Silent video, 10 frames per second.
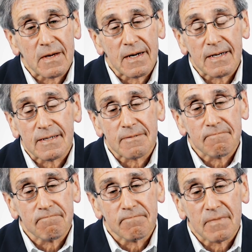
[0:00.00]

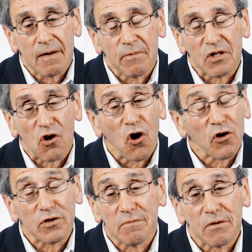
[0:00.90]
I'm in the
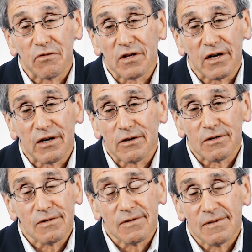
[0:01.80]
autumn of the
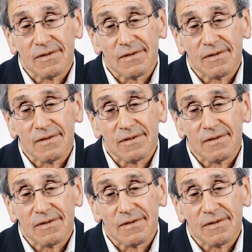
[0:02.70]
year,